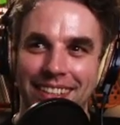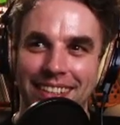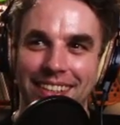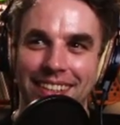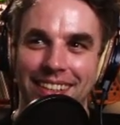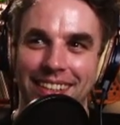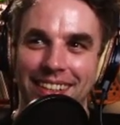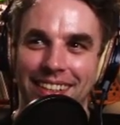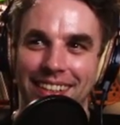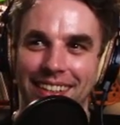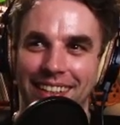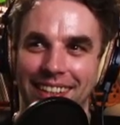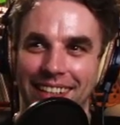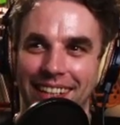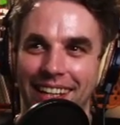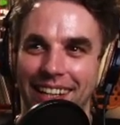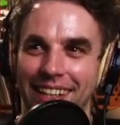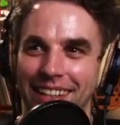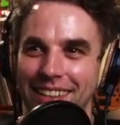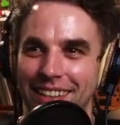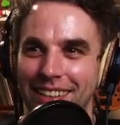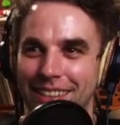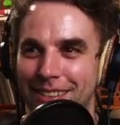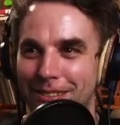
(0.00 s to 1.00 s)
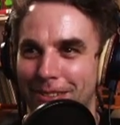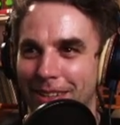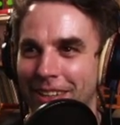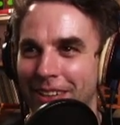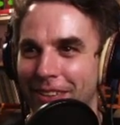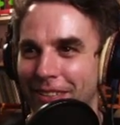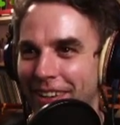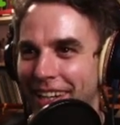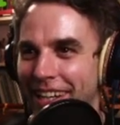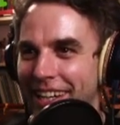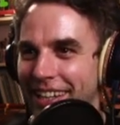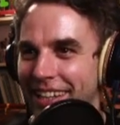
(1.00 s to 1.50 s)
It's yeah,
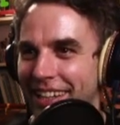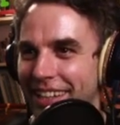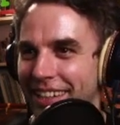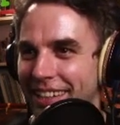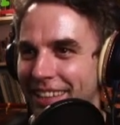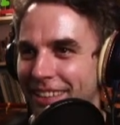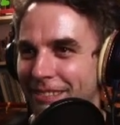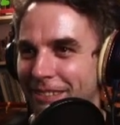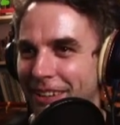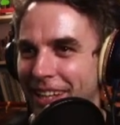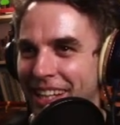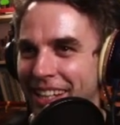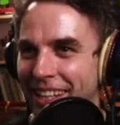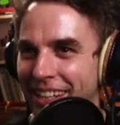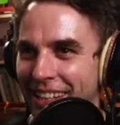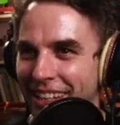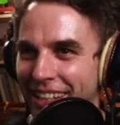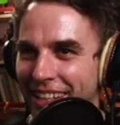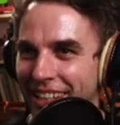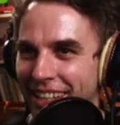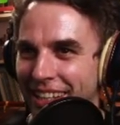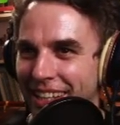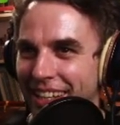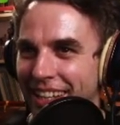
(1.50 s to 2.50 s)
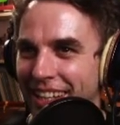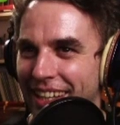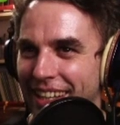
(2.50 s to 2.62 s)
surround the right. It's fine.